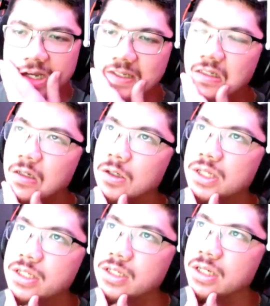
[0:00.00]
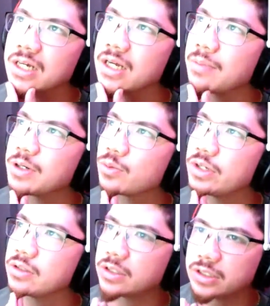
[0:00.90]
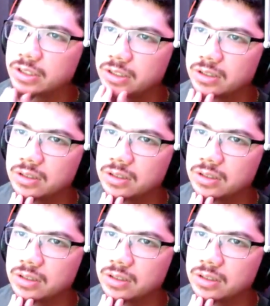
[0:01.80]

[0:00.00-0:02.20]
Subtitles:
so let's, I'm going to read the